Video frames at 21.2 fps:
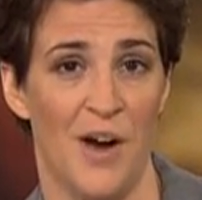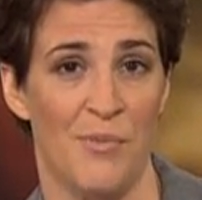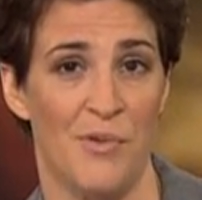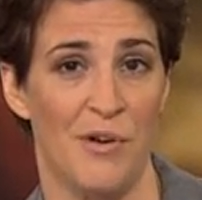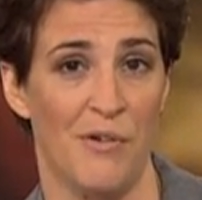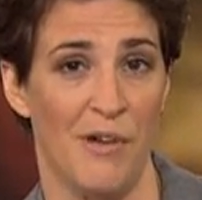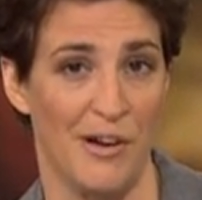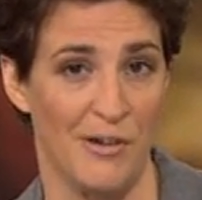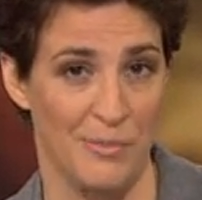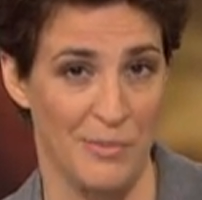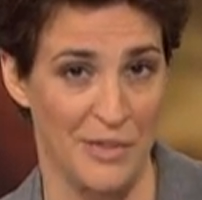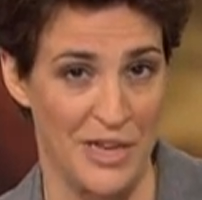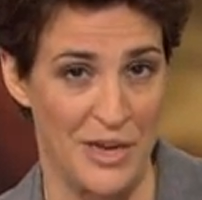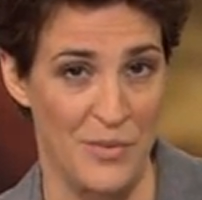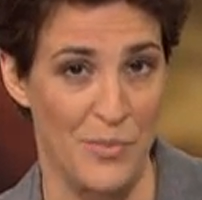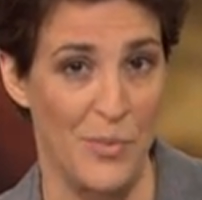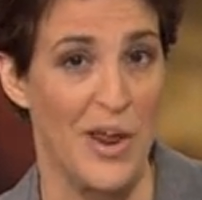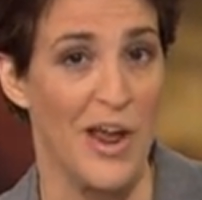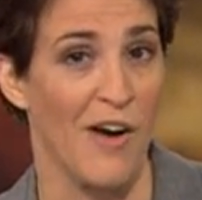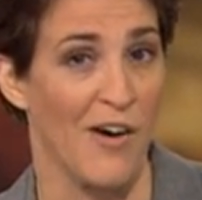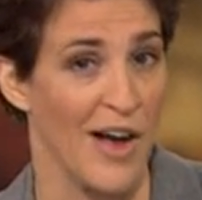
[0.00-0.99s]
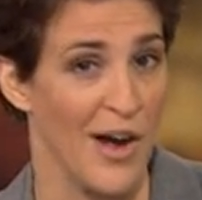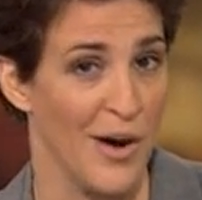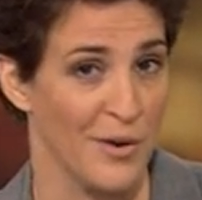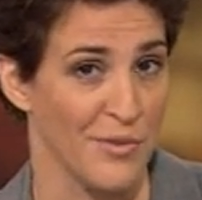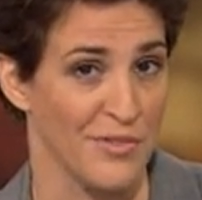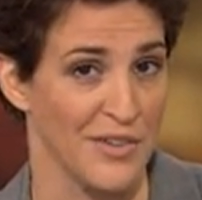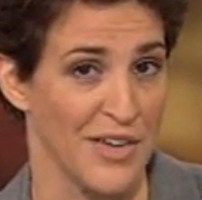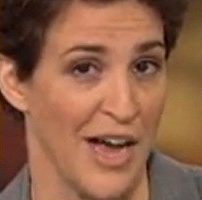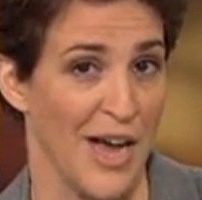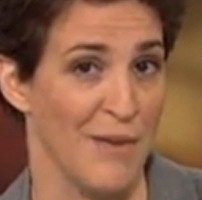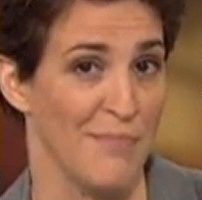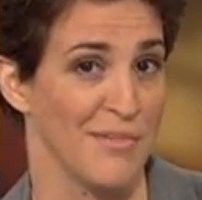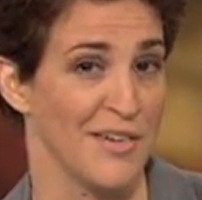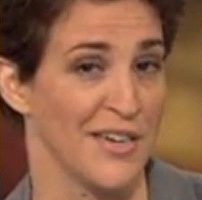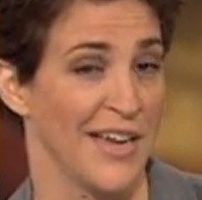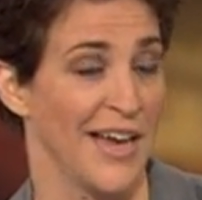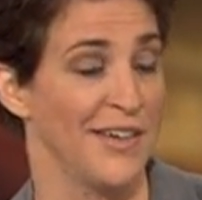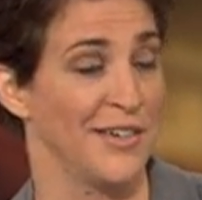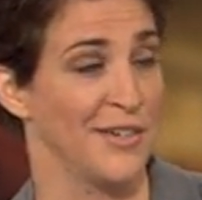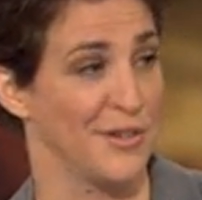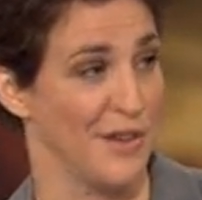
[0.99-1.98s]
Regrettably, we are out of time
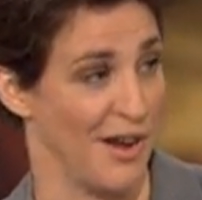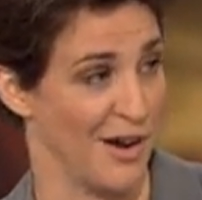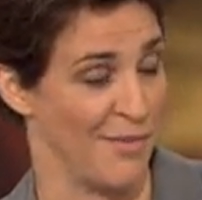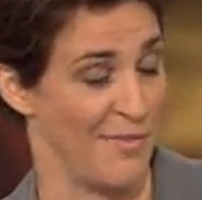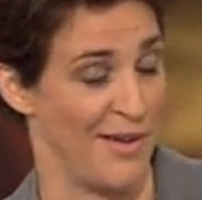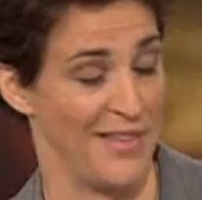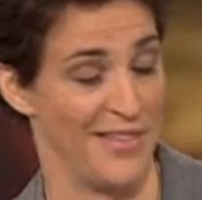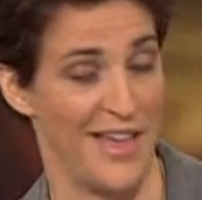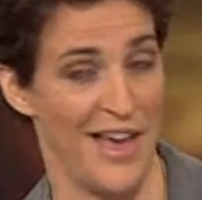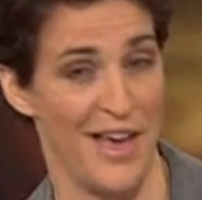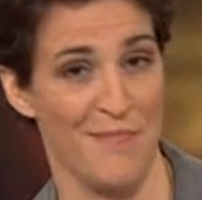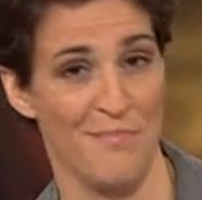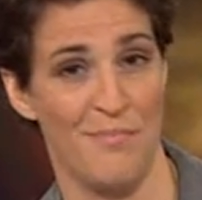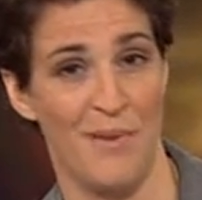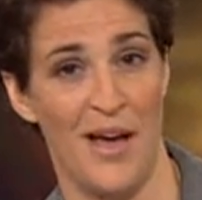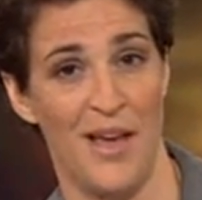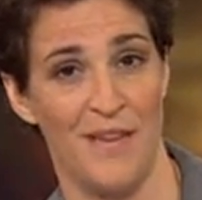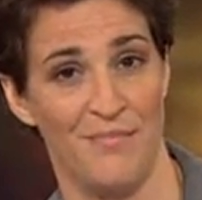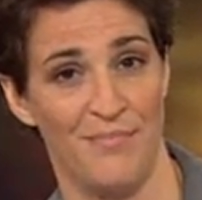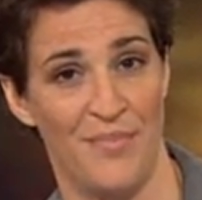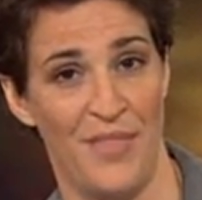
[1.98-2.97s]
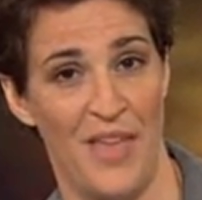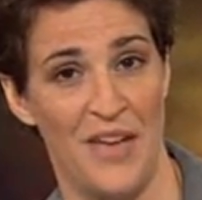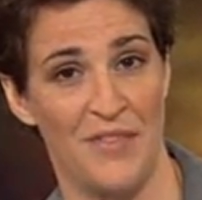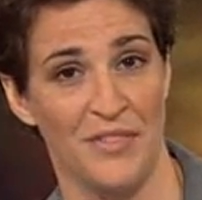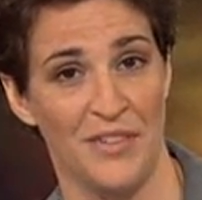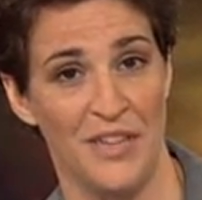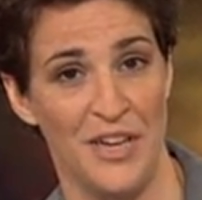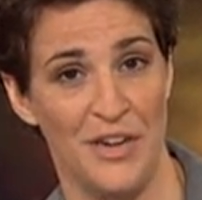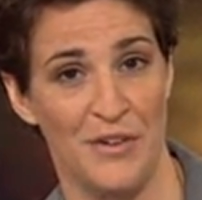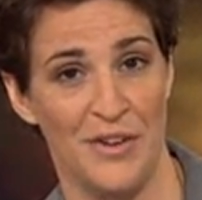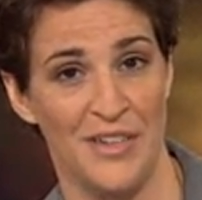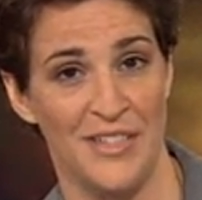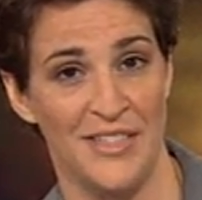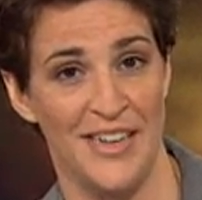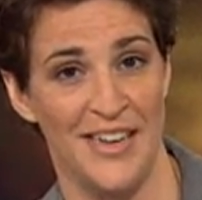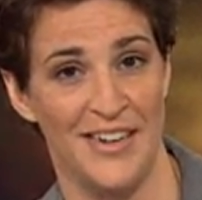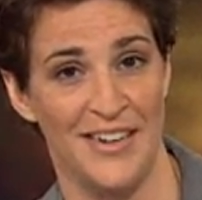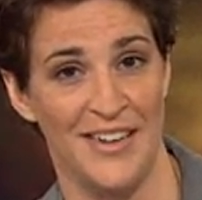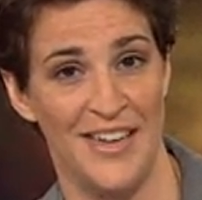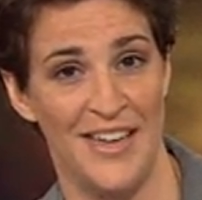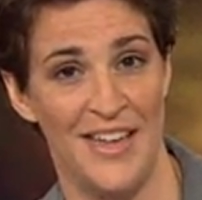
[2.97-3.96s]
tonight to talk about that, but thankfully Chris
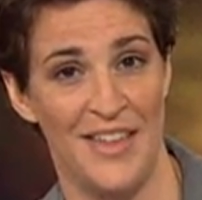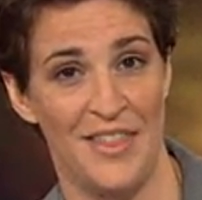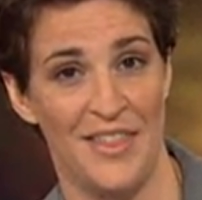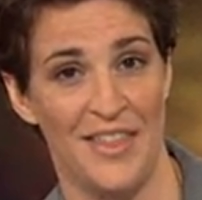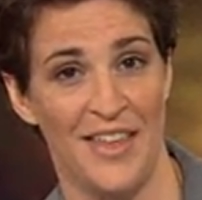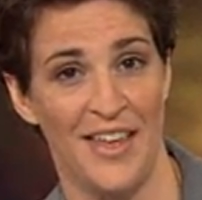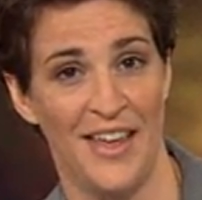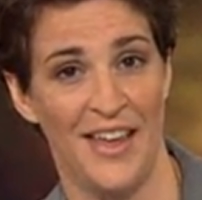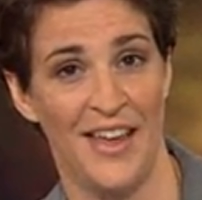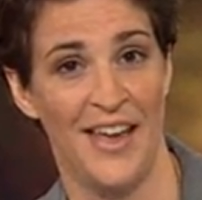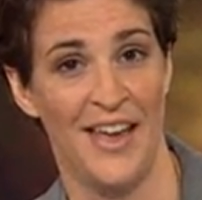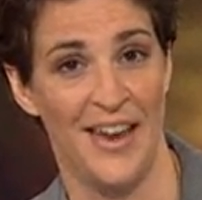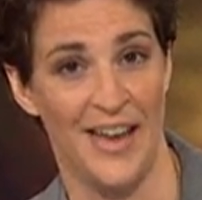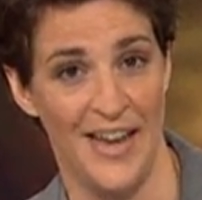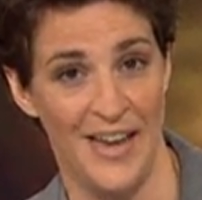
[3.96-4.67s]
and Keith and